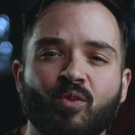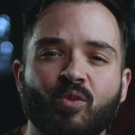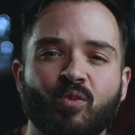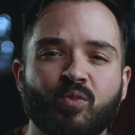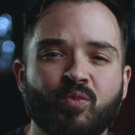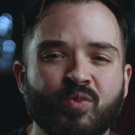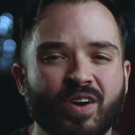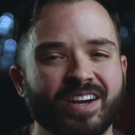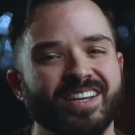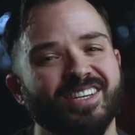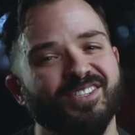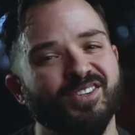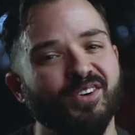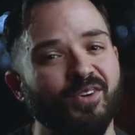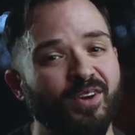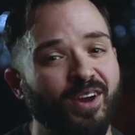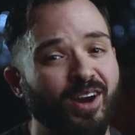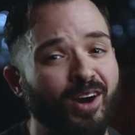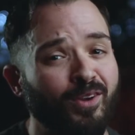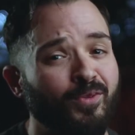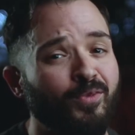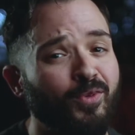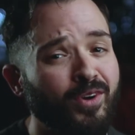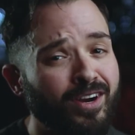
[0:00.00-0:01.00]
What is
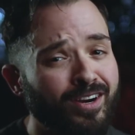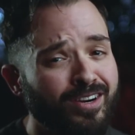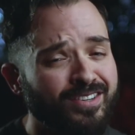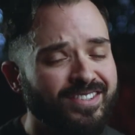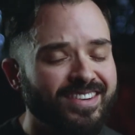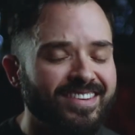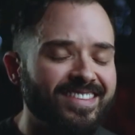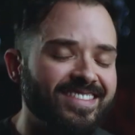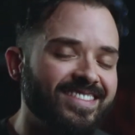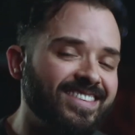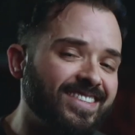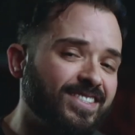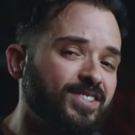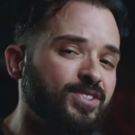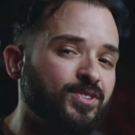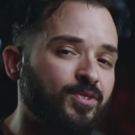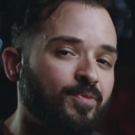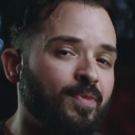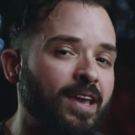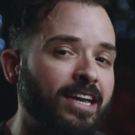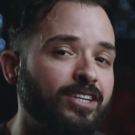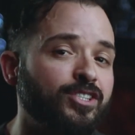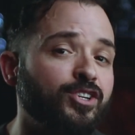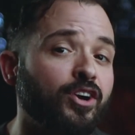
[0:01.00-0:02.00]
going on Warriors? This is
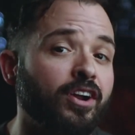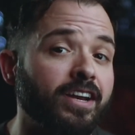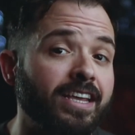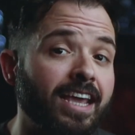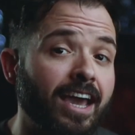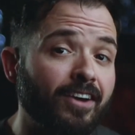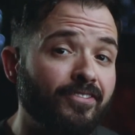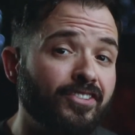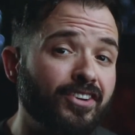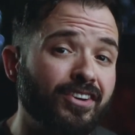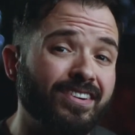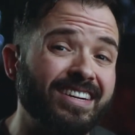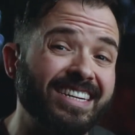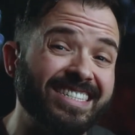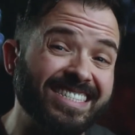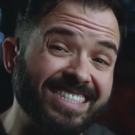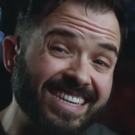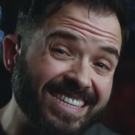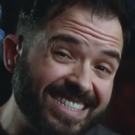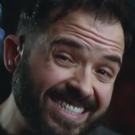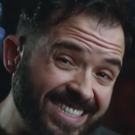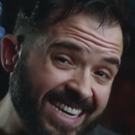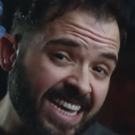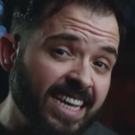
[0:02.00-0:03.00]
your man Johnny F here and in
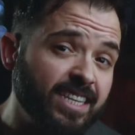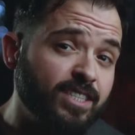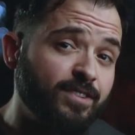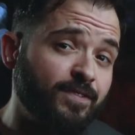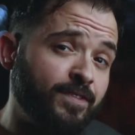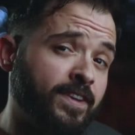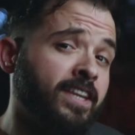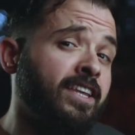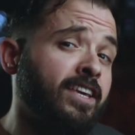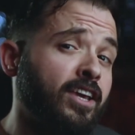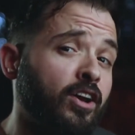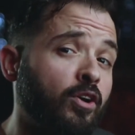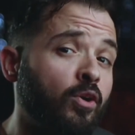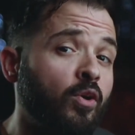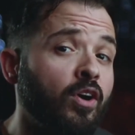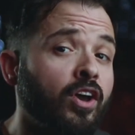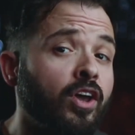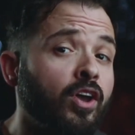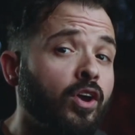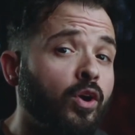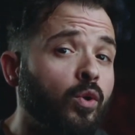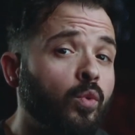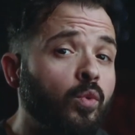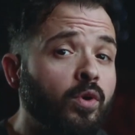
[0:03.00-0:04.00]
today's video
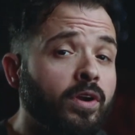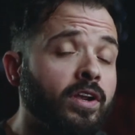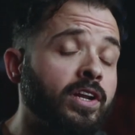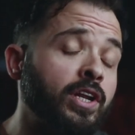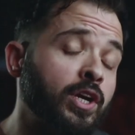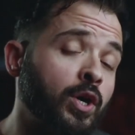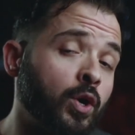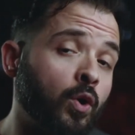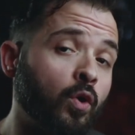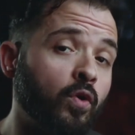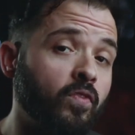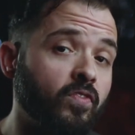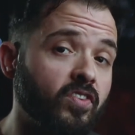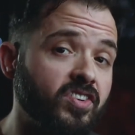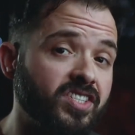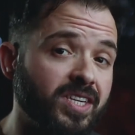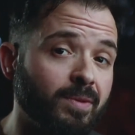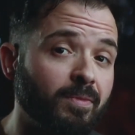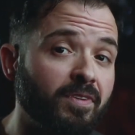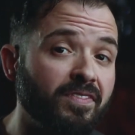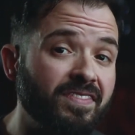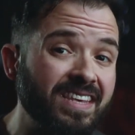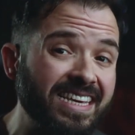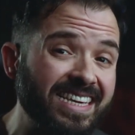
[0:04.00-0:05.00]
we're going to go over
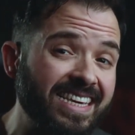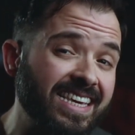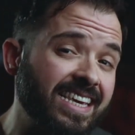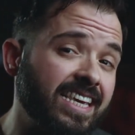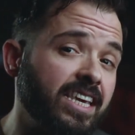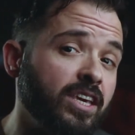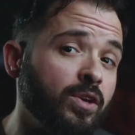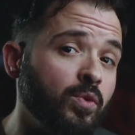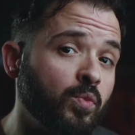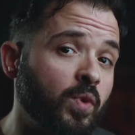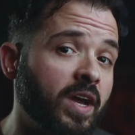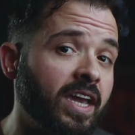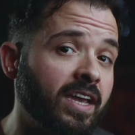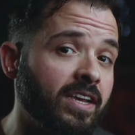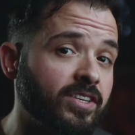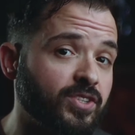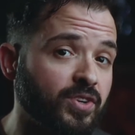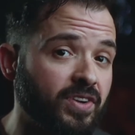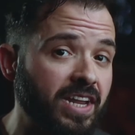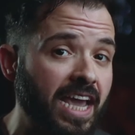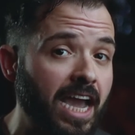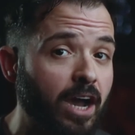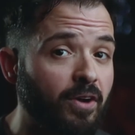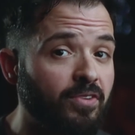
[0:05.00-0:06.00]
some of the key
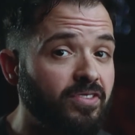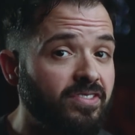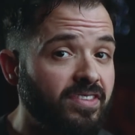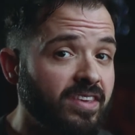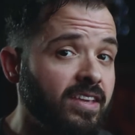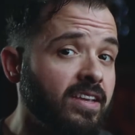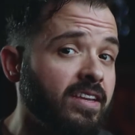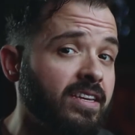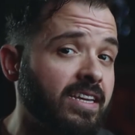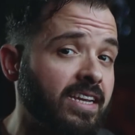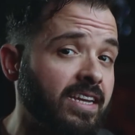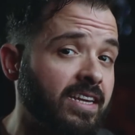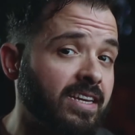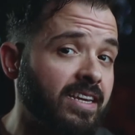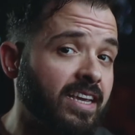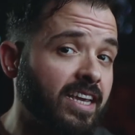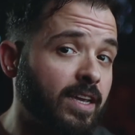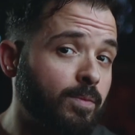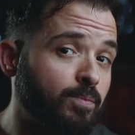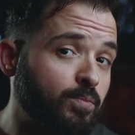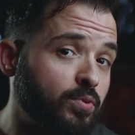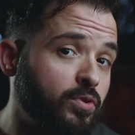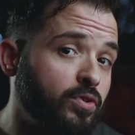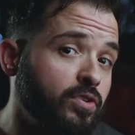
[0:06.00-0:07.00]
ways on how theanine
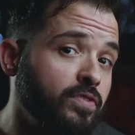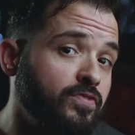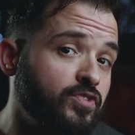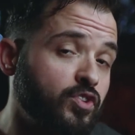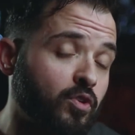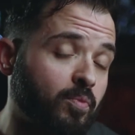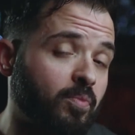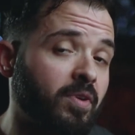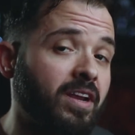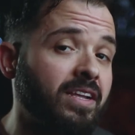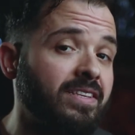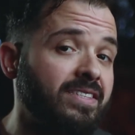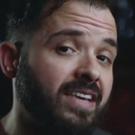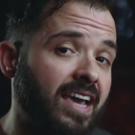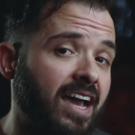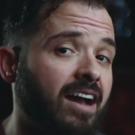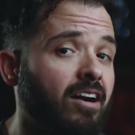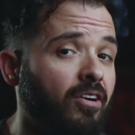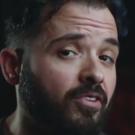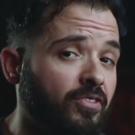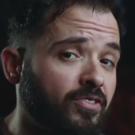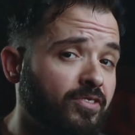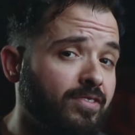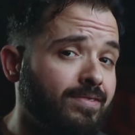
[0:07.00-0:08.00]
improves your brain's
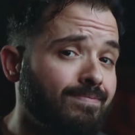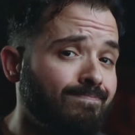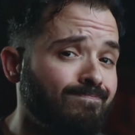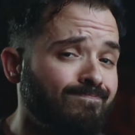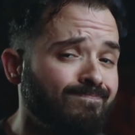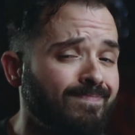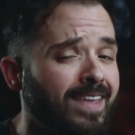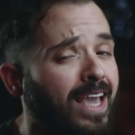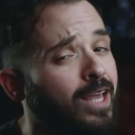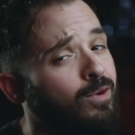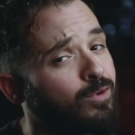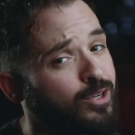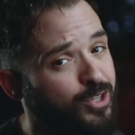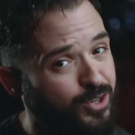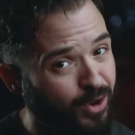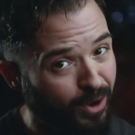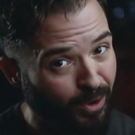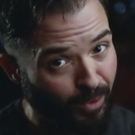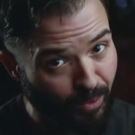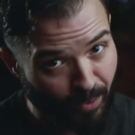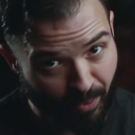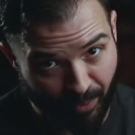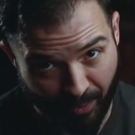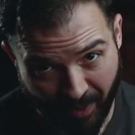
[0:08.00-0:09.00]
health and we're
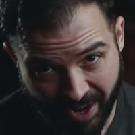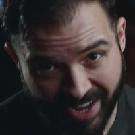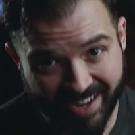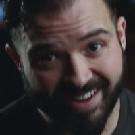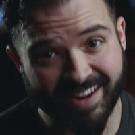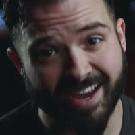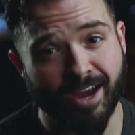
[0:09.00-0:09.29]
starting right